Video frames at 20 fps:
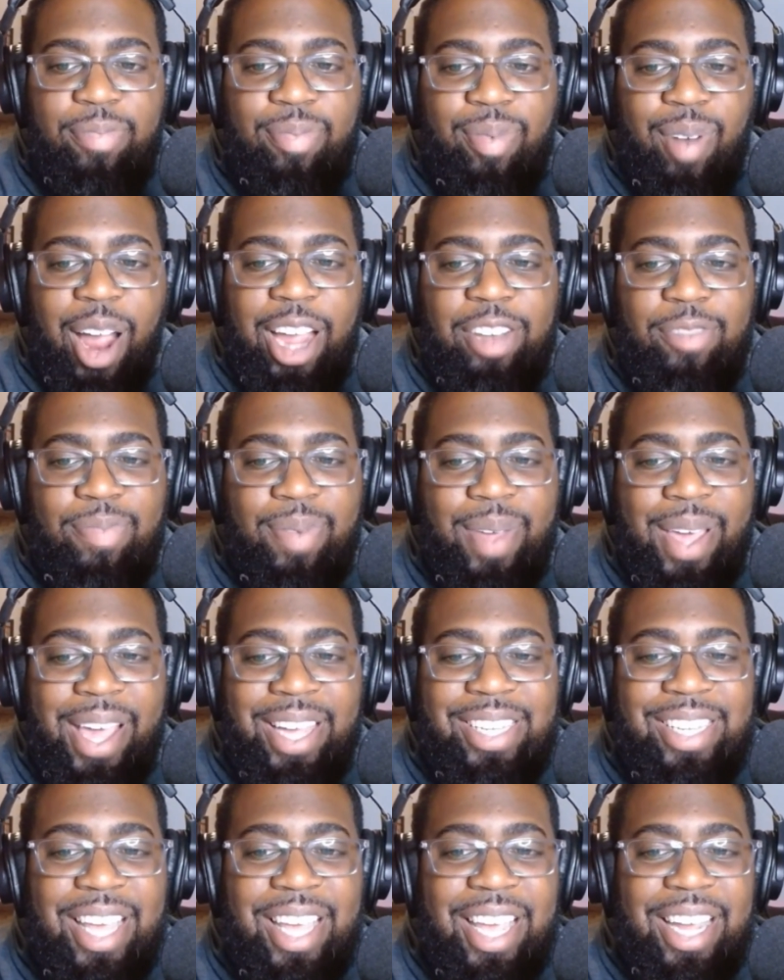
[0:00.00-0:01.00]
Prize
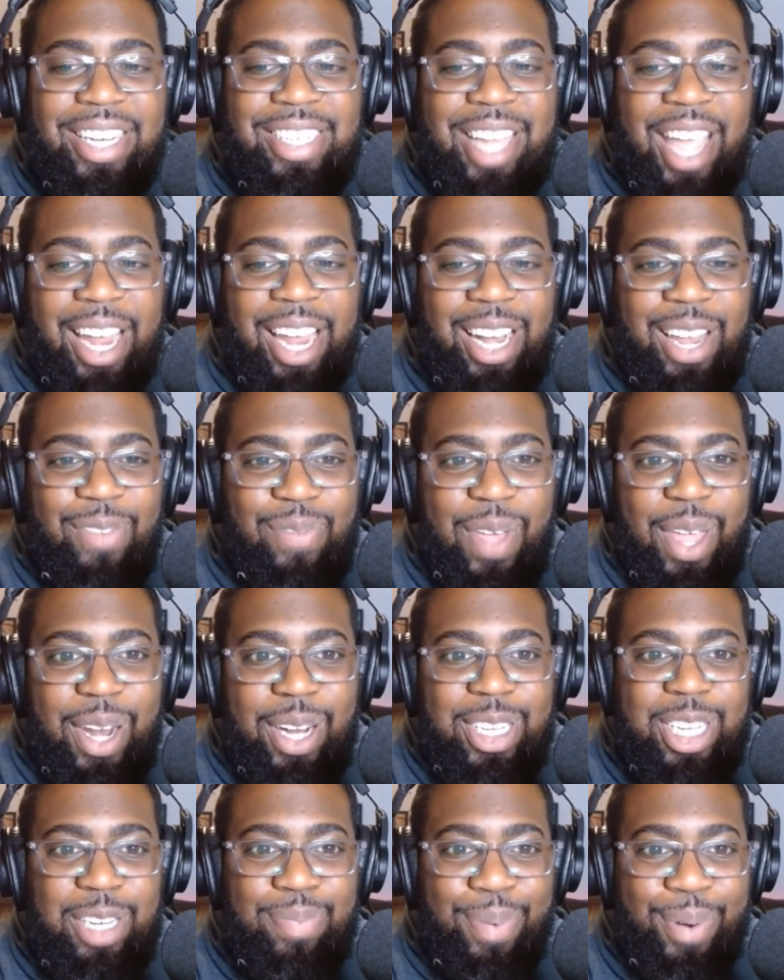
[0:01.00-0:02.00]
Picks, daily
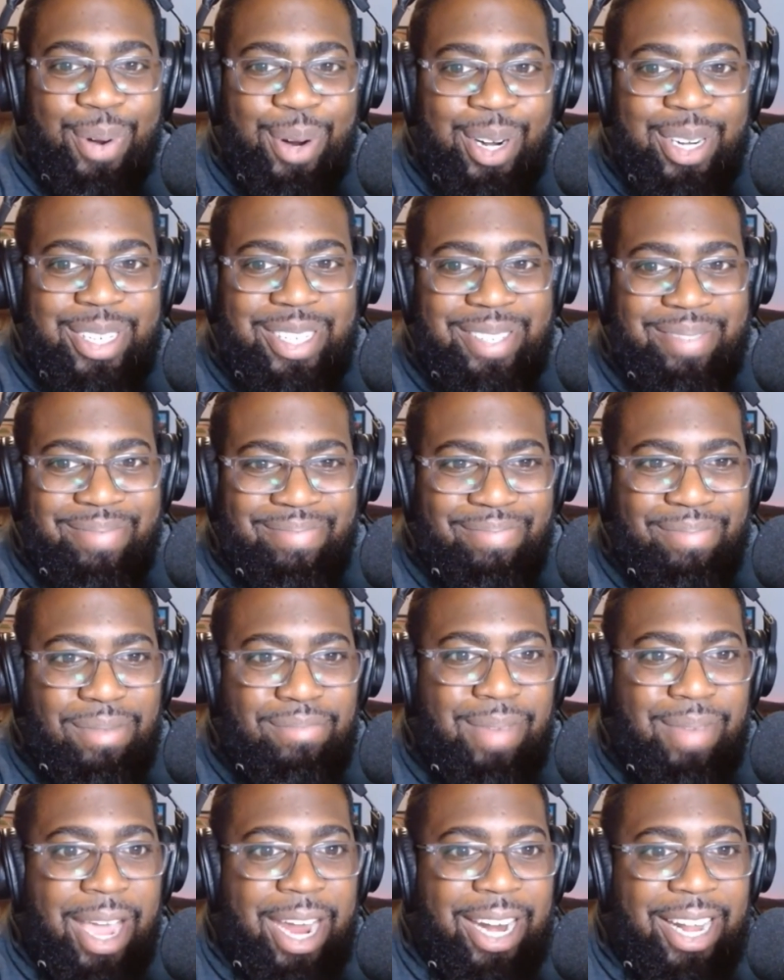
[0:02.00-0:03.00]
fantasy sports made